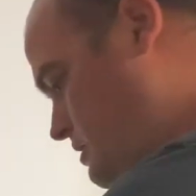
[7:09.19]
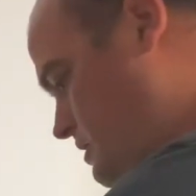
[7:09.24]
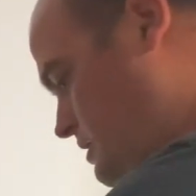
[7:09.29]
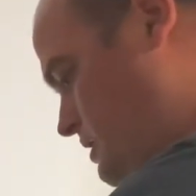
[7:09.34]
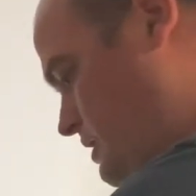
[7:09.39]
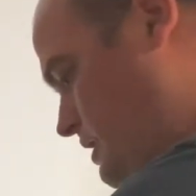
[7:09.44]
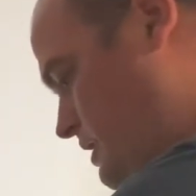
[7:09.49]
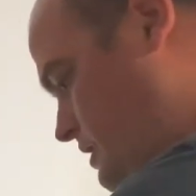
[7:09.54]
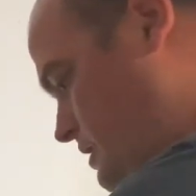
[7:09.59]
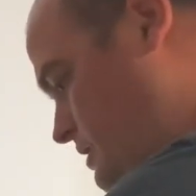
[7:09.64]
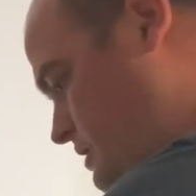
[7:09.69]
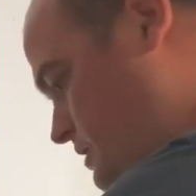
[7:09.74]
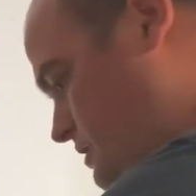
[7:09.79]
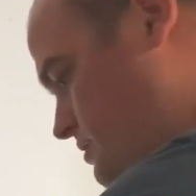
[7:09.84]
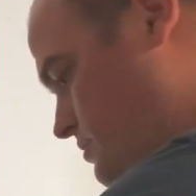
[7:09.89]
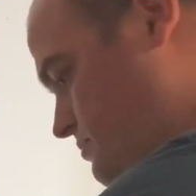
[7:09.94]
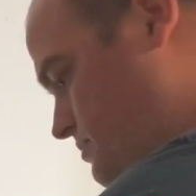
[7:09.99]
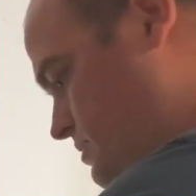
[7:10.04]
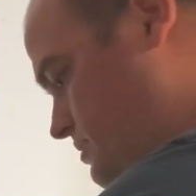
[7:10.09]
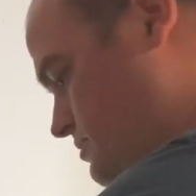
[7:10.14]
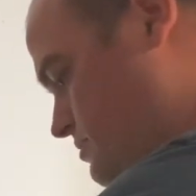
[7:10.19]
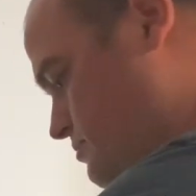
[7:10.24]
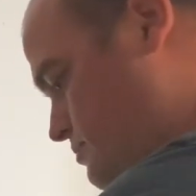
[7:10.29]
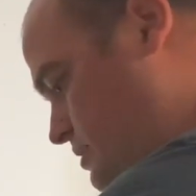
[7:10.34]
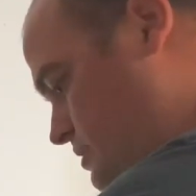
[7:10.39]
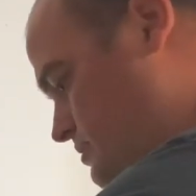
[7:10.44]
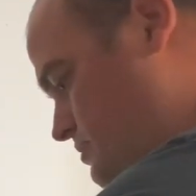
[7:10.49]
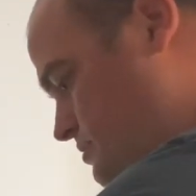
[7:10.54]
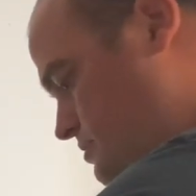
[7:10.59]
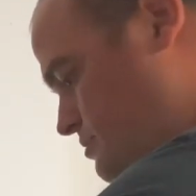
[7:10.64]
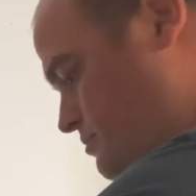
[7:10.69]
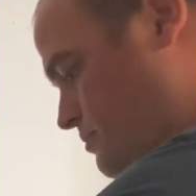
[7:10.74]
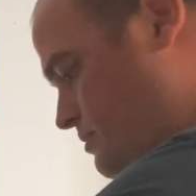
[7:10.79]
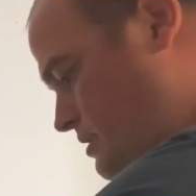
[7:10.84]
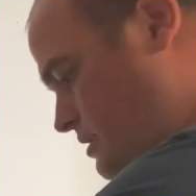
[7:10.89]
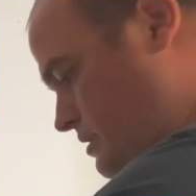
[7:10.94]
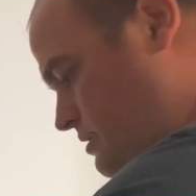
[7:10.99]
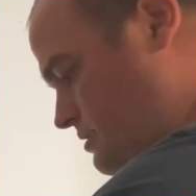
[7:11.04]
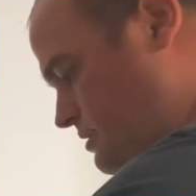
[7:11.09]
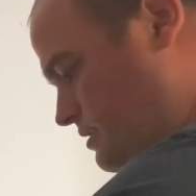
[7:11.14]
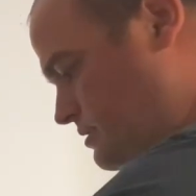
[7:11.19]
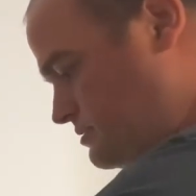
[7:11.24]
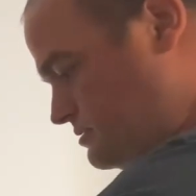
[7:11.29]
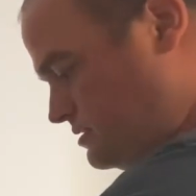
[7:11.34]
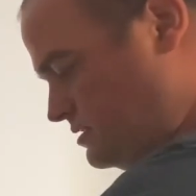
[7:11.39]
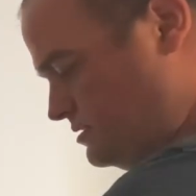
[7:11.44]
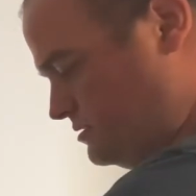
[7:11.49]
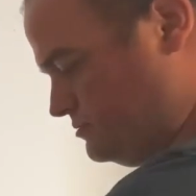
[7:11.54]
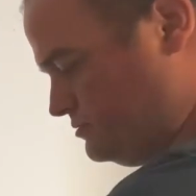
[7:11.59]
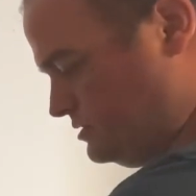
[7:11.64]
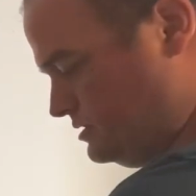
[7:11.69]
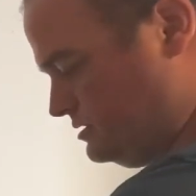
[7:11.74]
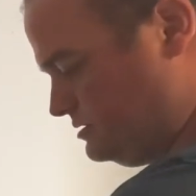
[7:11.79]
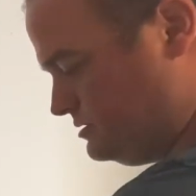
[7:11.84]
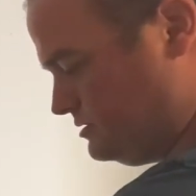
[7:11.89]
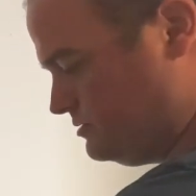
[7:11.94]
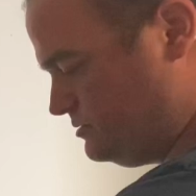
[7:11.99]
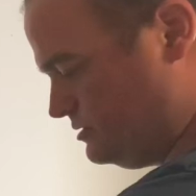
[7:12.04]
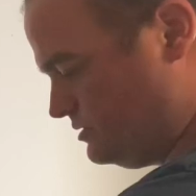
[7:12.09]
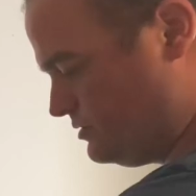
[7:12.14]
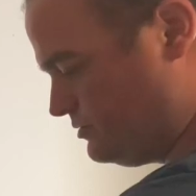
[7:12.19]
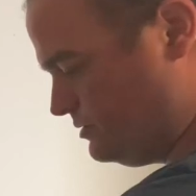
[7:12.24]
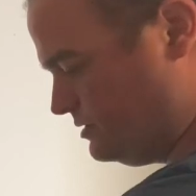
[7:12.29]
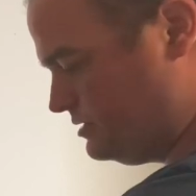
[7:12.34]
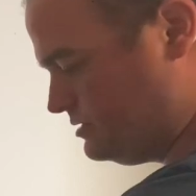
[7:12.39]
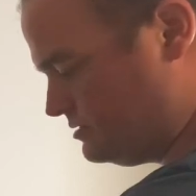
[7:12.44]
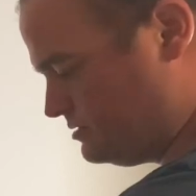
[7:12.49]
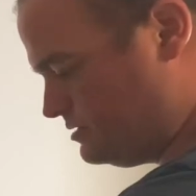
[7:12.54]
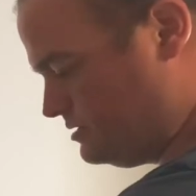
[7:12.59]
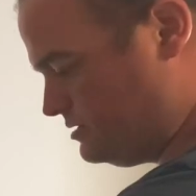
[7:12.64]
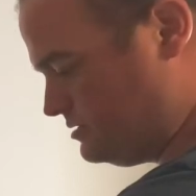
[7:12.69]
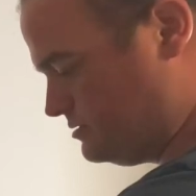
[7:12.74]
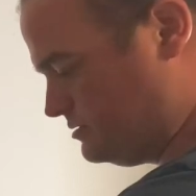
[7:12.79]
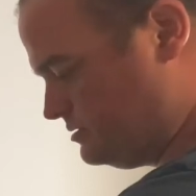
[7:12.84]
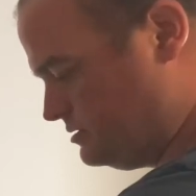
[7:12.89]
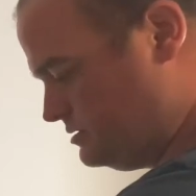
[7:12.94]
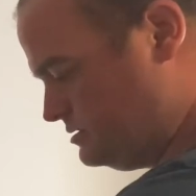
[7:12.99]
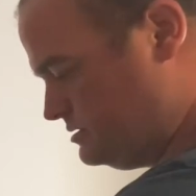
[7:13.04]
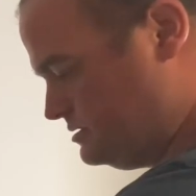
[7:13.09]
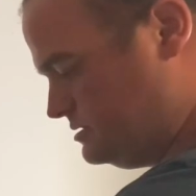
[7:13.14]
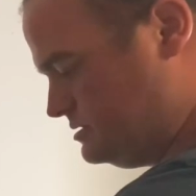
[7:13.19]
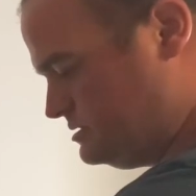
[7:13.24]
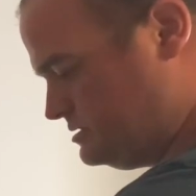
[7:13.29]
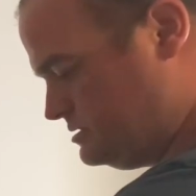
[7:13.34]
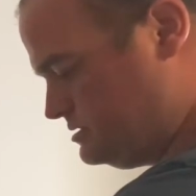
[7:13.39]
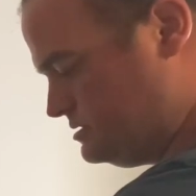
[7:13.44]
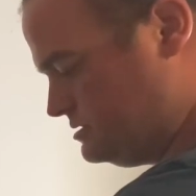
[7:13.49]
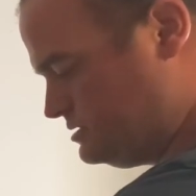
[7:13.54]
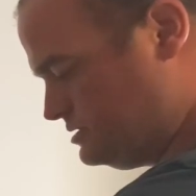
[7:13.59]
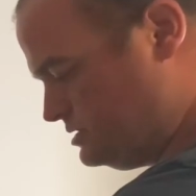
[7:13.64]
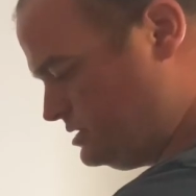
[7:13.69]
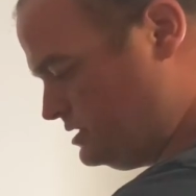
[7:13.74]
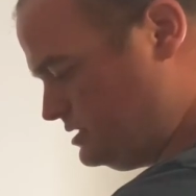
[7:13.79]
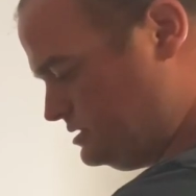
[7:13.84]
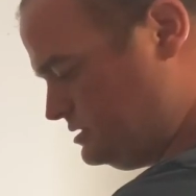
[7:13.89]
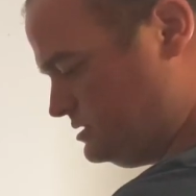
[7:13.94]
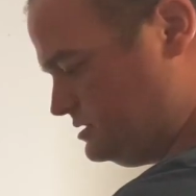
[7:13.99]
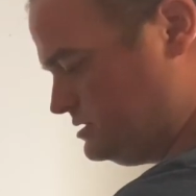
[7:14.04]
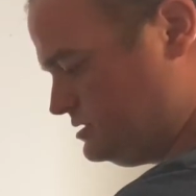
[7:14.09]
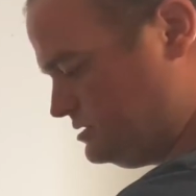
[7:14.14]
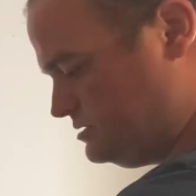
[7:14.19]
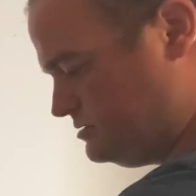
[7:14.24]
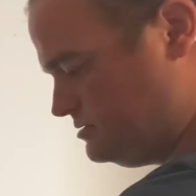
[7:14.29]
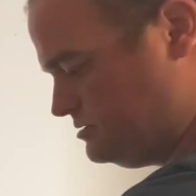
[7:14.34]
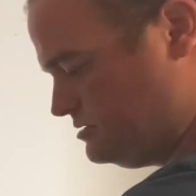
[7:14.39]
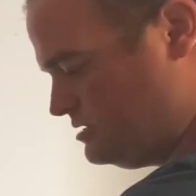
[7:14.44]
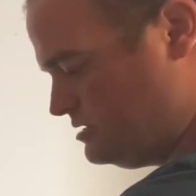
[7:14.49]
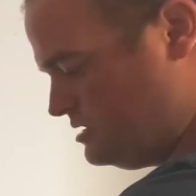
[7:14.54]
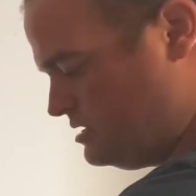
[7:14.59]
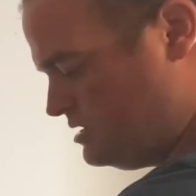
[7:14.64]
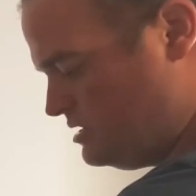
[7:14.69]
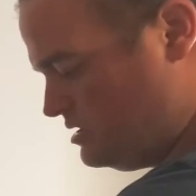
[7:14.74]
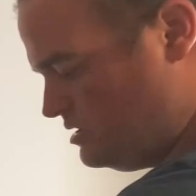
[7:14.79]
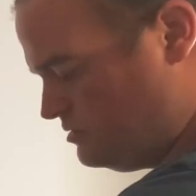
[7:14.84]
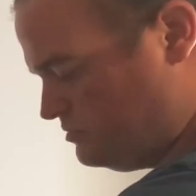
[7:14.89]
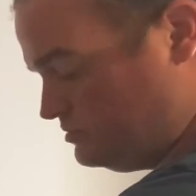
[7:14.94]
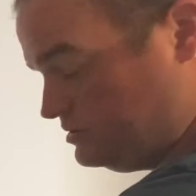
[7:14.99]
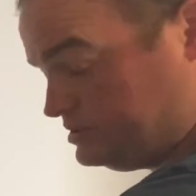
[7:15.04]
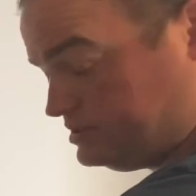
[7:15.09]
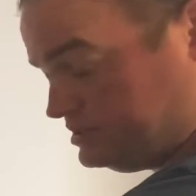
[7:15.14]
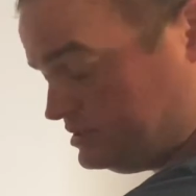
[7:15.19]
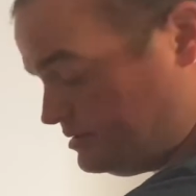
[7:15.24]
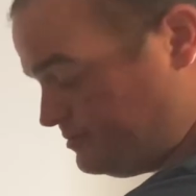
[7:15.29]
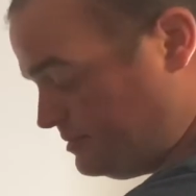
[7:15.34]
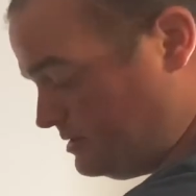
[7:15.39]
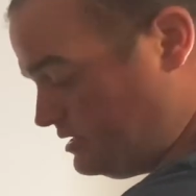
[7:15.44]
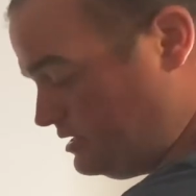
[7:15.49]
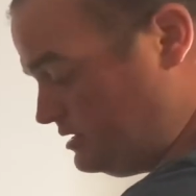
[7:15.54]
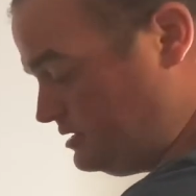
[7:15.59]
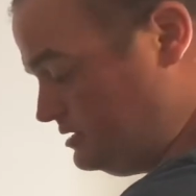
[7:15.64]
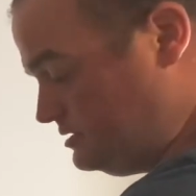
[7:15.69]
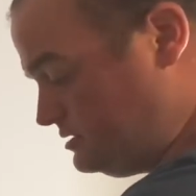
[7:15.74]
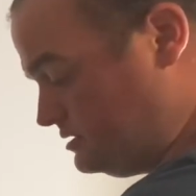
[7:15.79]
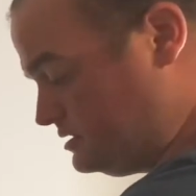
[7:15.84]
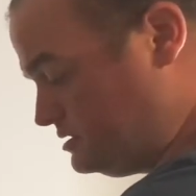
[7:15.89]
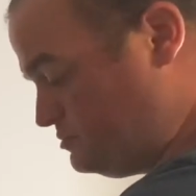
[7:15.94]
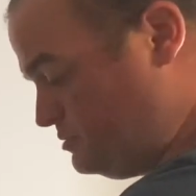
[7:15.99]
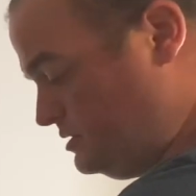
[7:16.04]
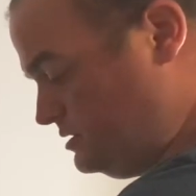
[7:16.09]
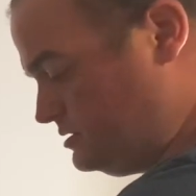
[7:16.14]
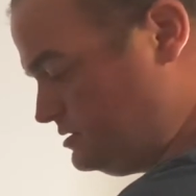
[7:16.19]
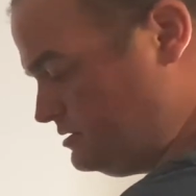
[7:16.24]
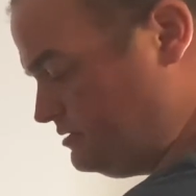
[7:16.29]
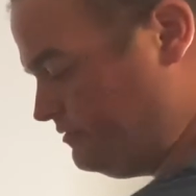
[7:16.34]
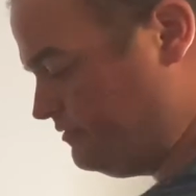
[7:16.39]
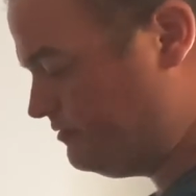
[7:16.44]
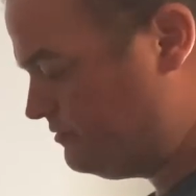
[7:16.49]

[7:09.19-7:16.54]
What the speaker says: I had an Echo dealer nearby, and I thought, well, it's only a $300 chainsaw, which, I mean, that is expensive,